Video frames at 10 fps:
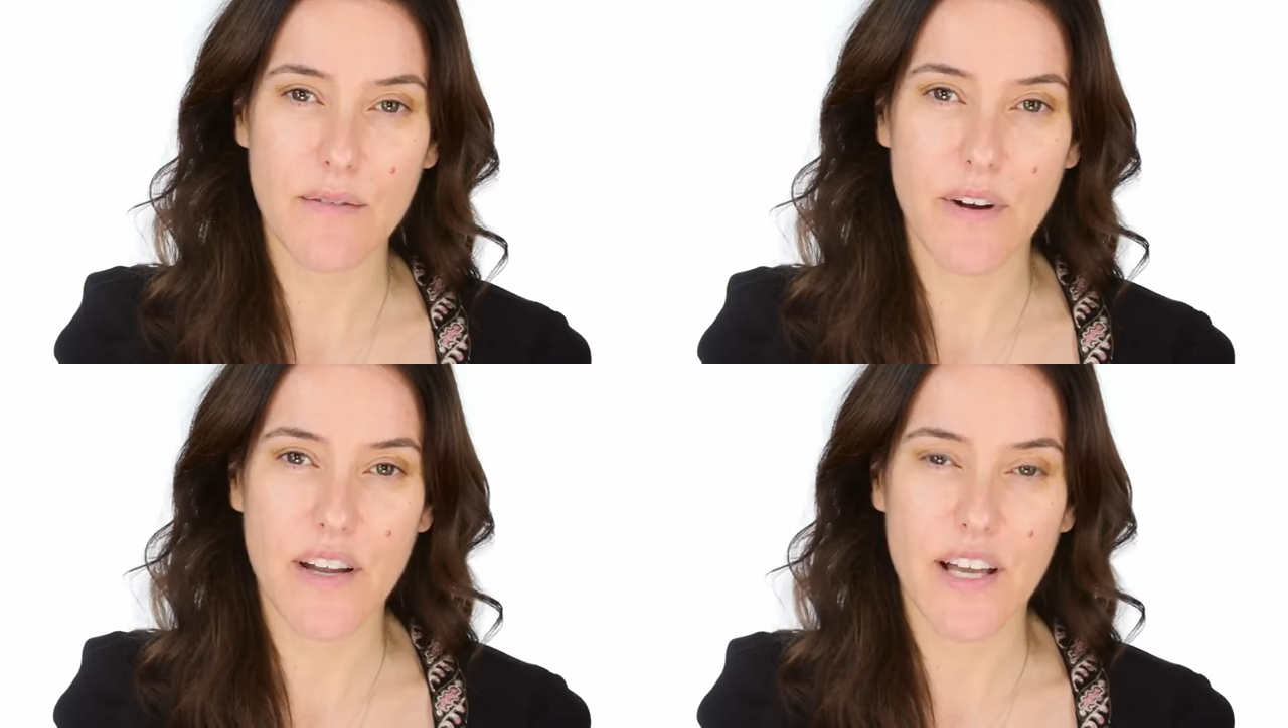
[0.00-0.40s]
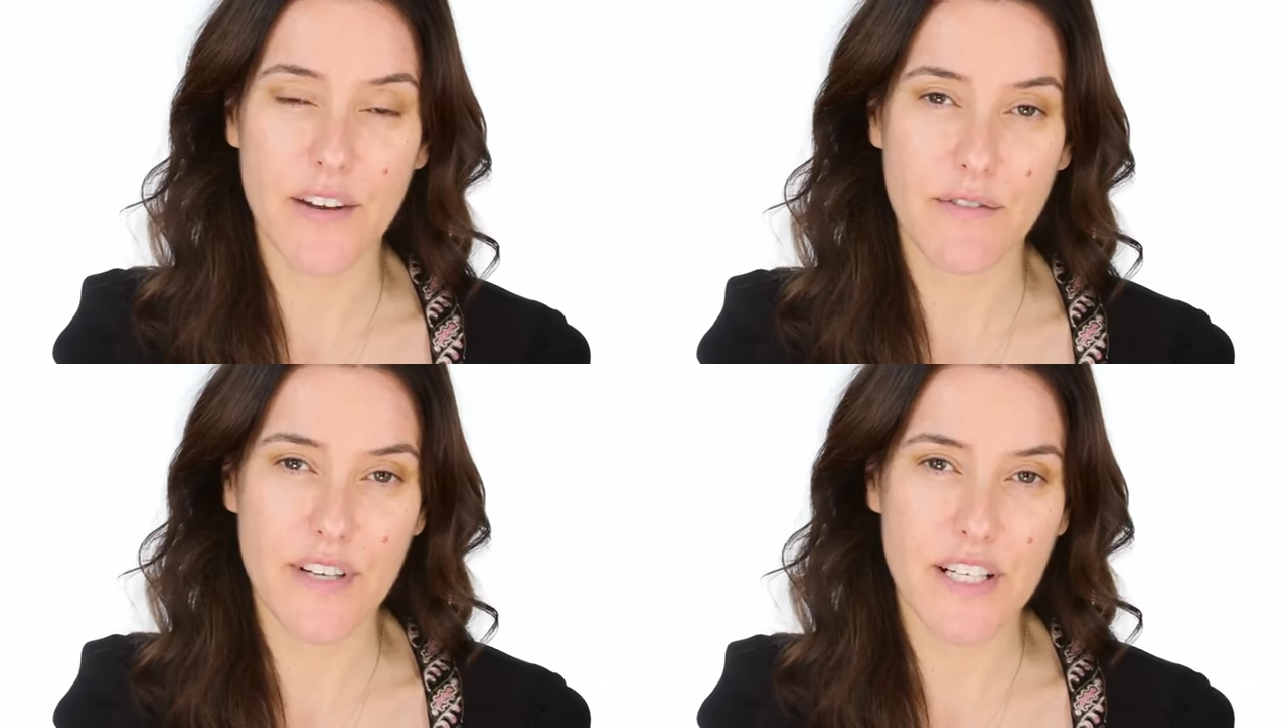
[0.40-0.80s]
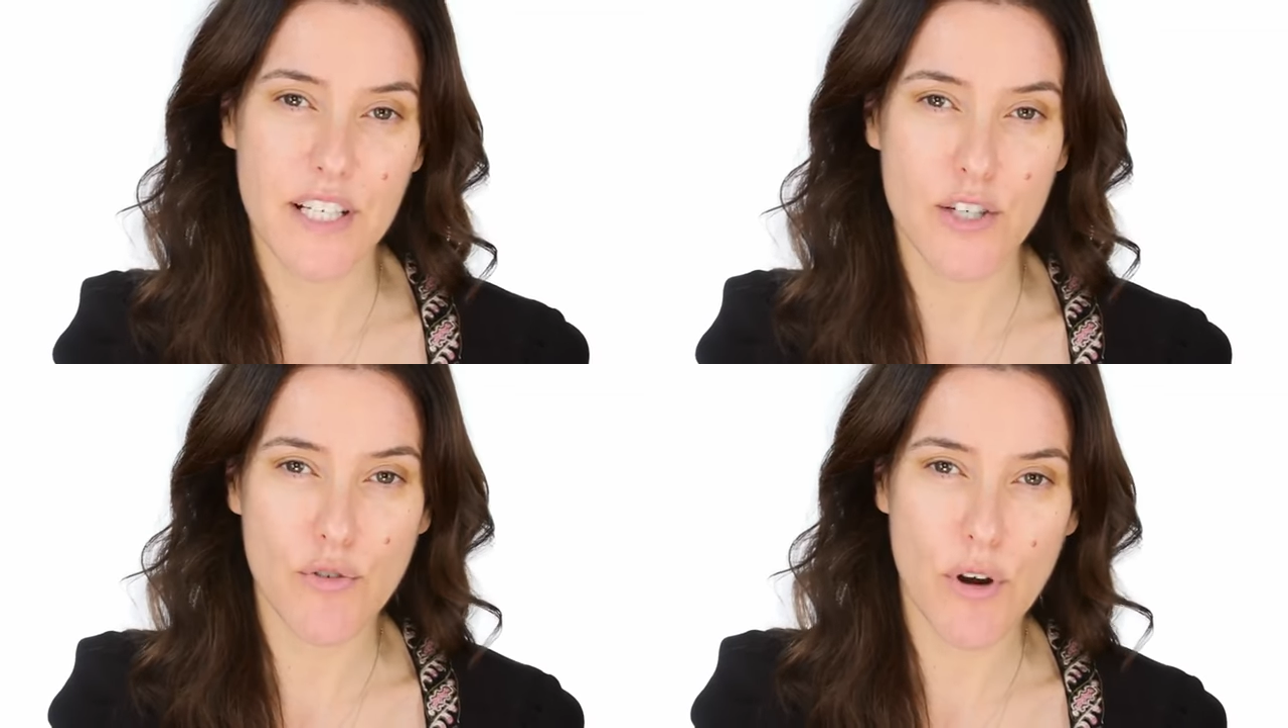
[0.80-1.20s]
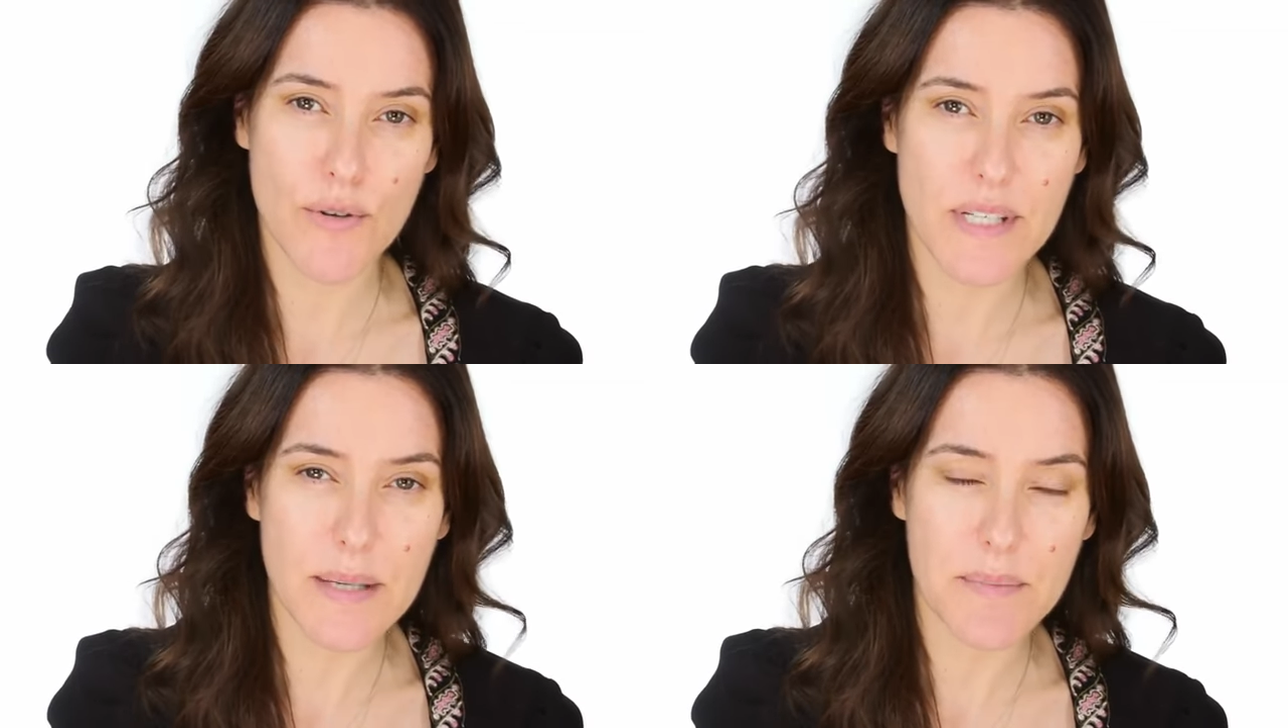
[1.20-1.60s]
a very kind of vintage
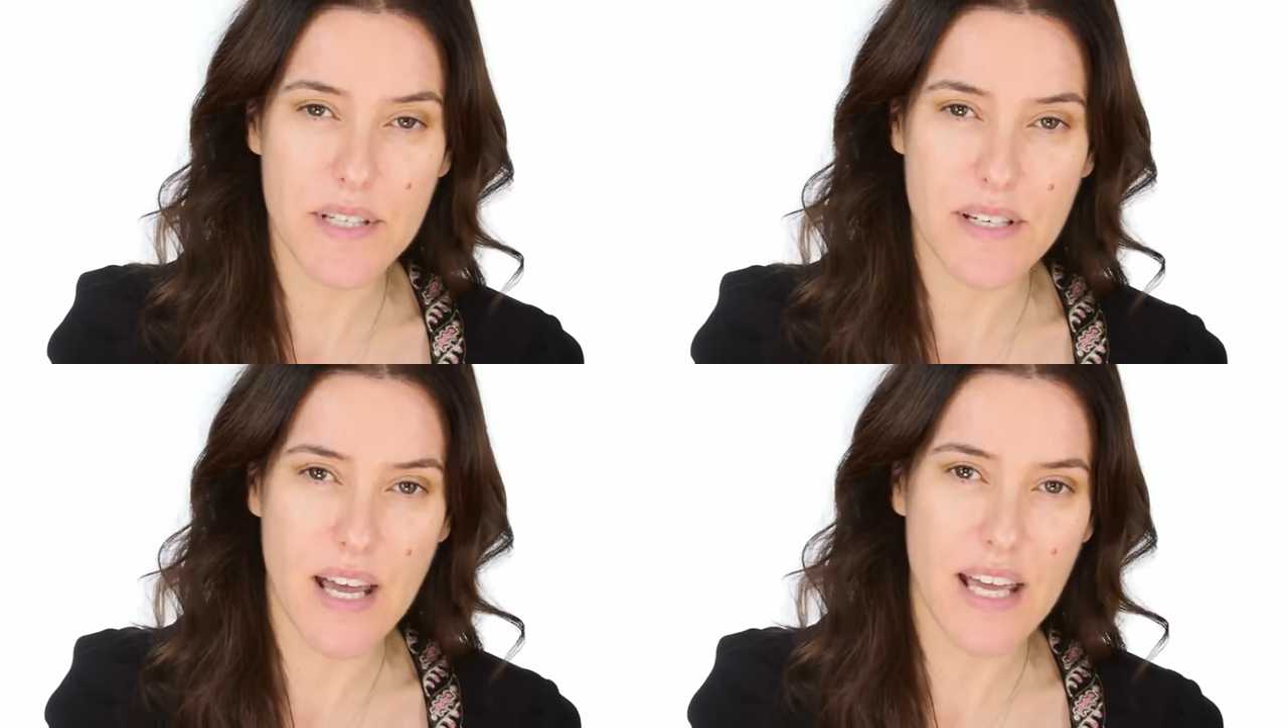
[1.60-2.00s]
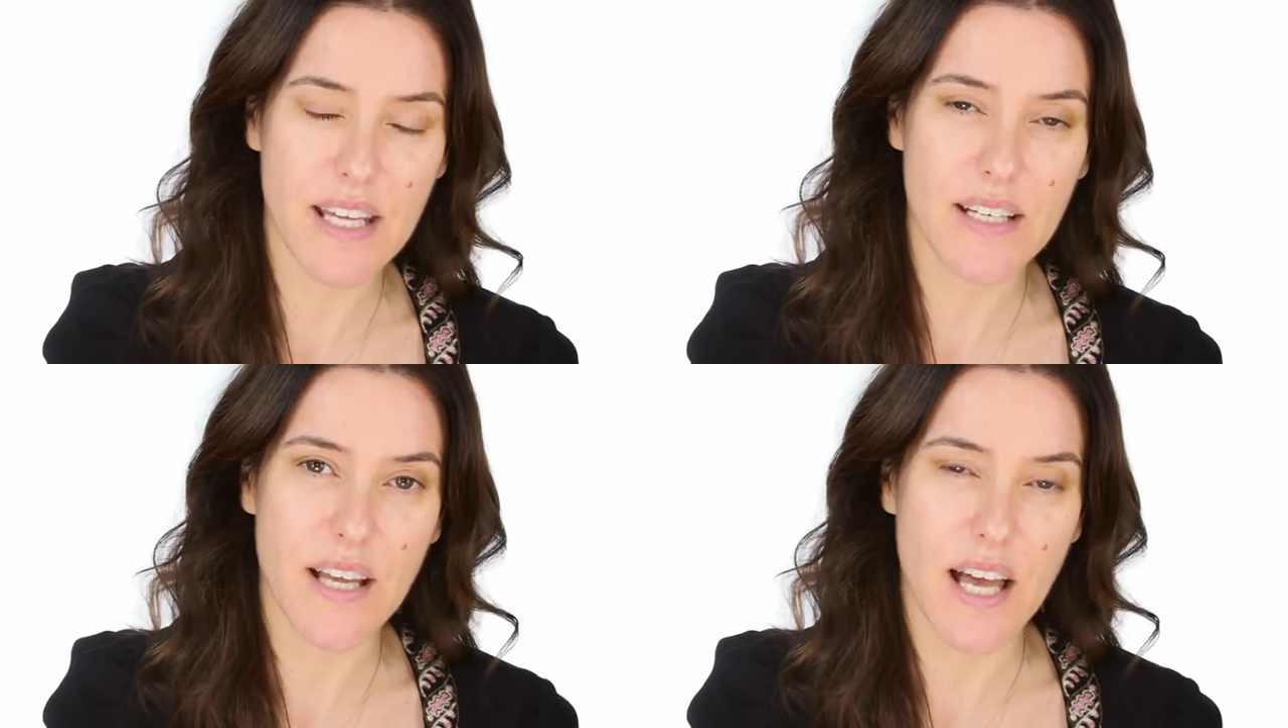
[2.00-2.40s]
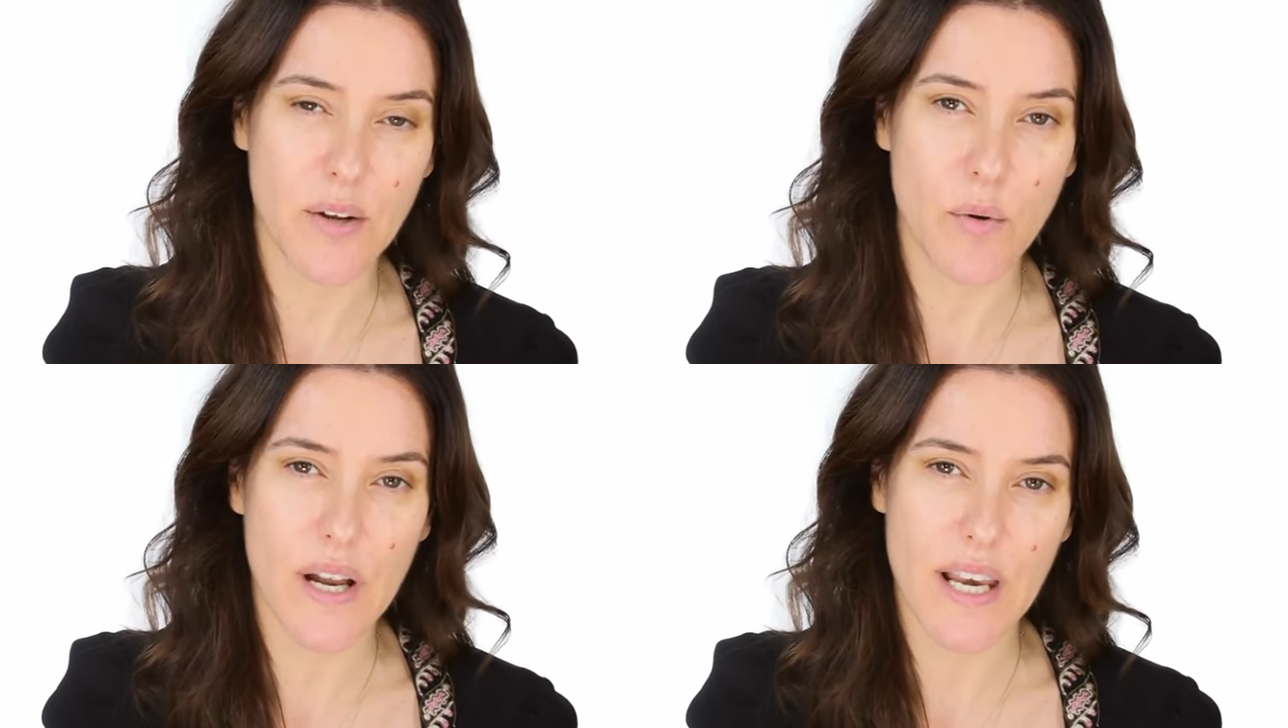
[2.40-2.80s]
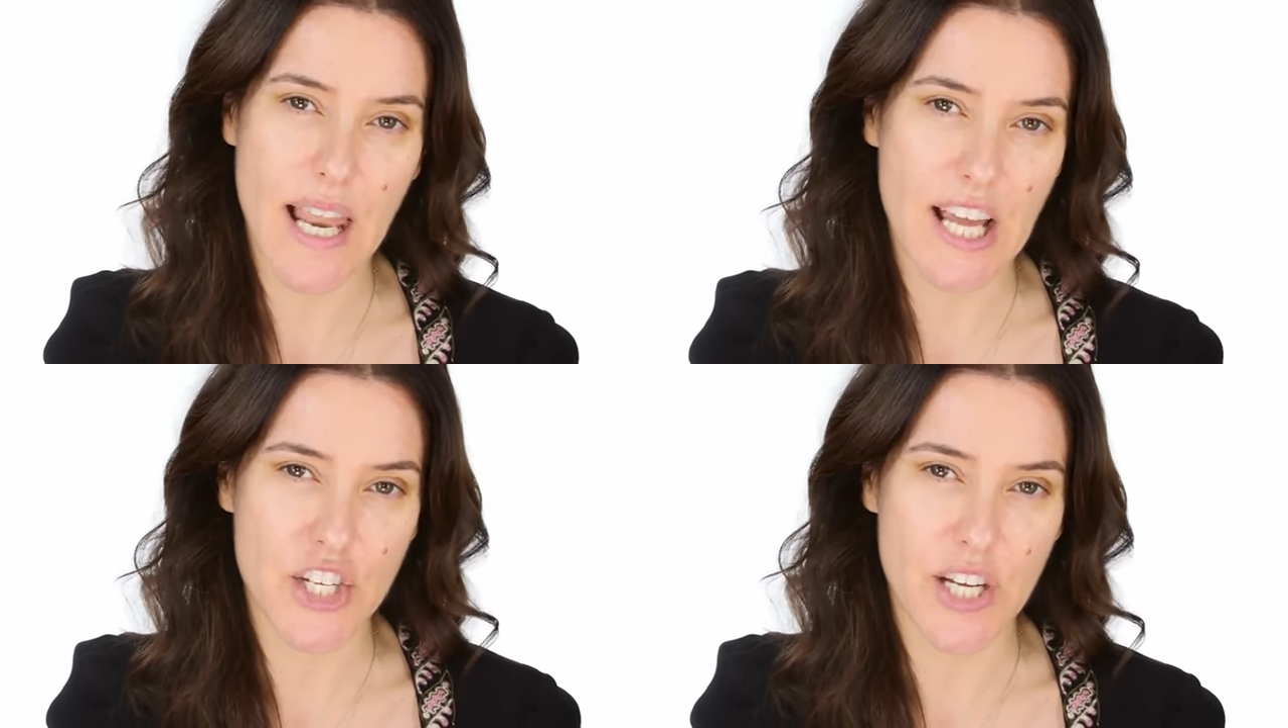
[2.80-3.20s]
rose lip stain, and quite
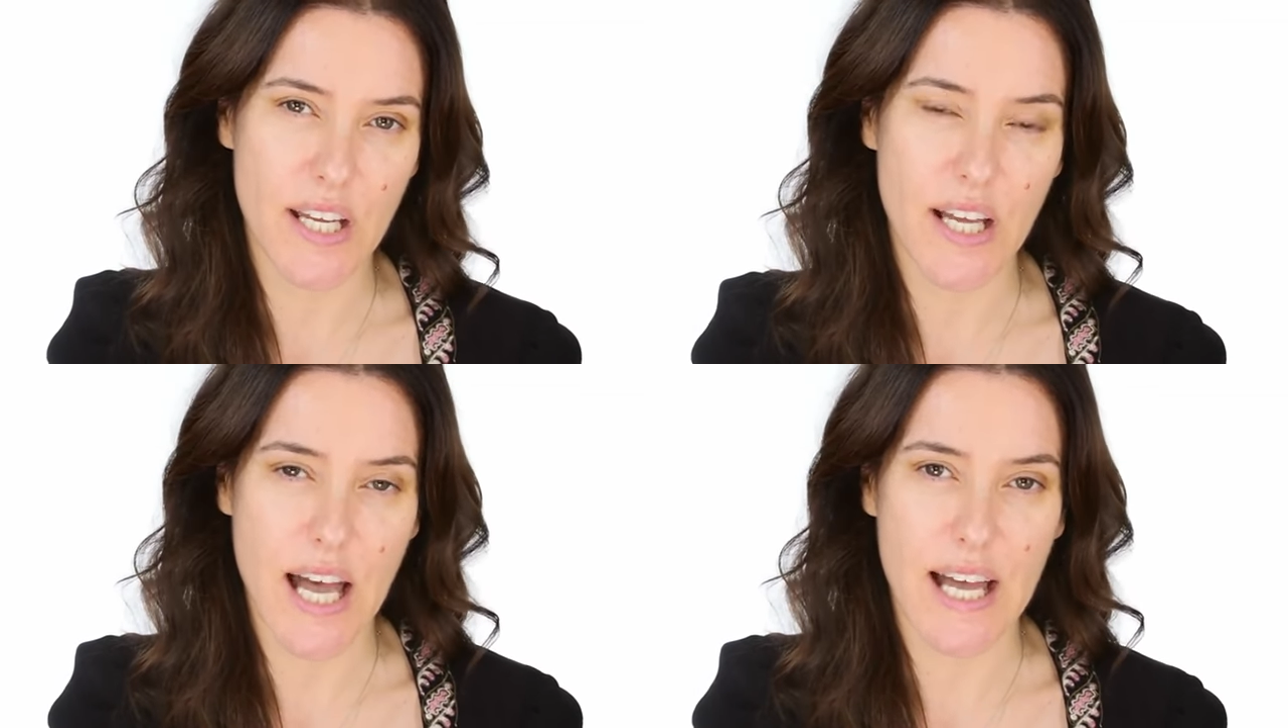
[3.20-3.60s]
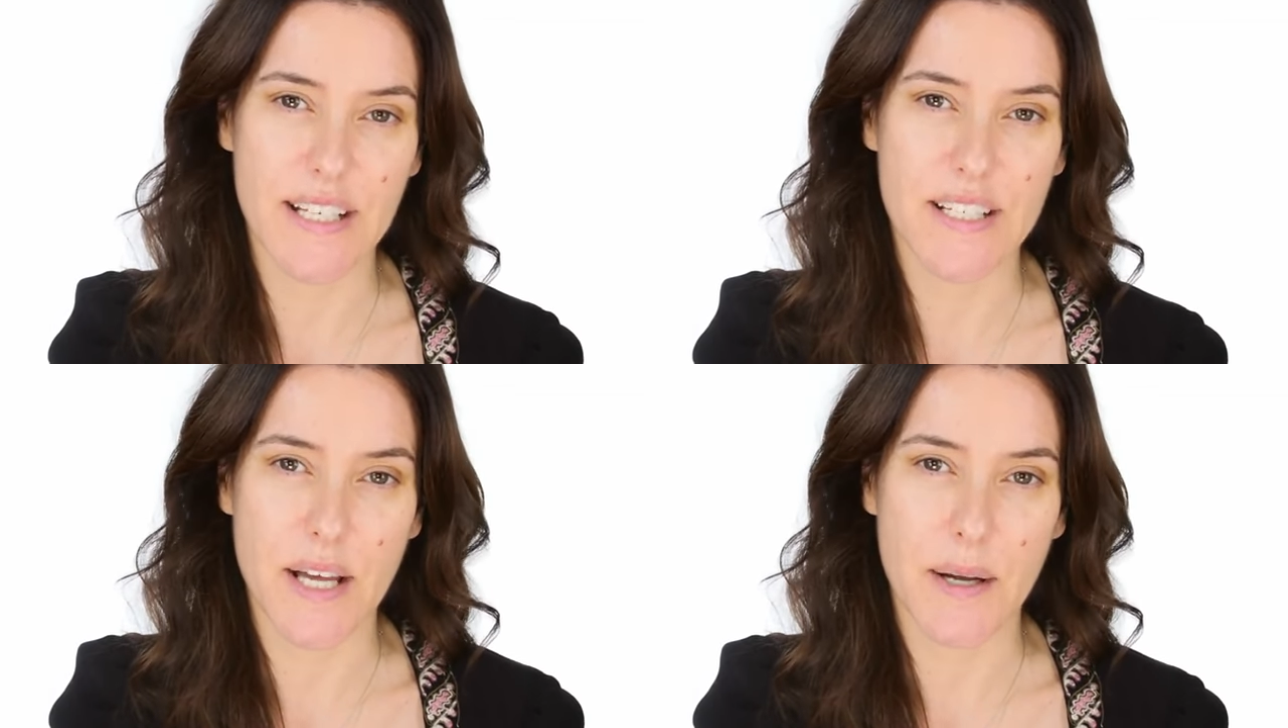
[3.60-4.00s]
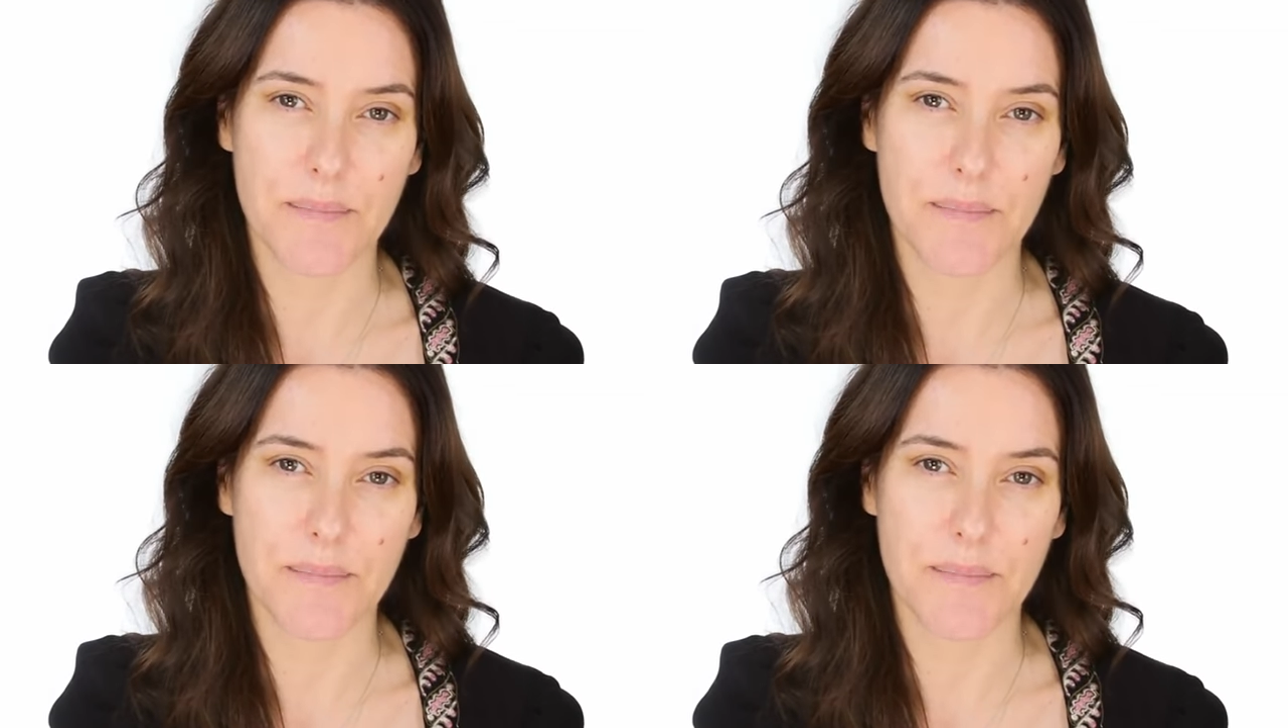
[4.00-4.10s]
lashy, and